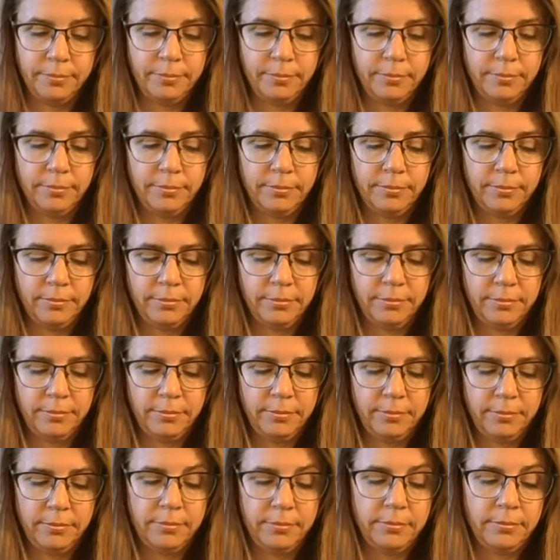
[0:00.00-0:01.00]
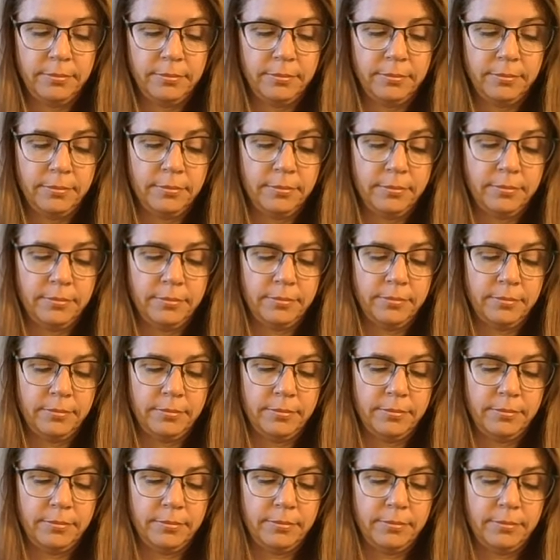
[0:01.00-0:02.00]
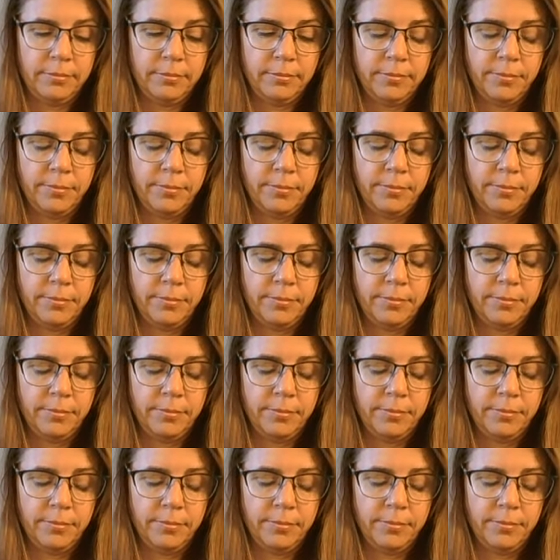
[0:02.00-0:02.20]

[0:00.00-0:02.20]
Nobody speaks.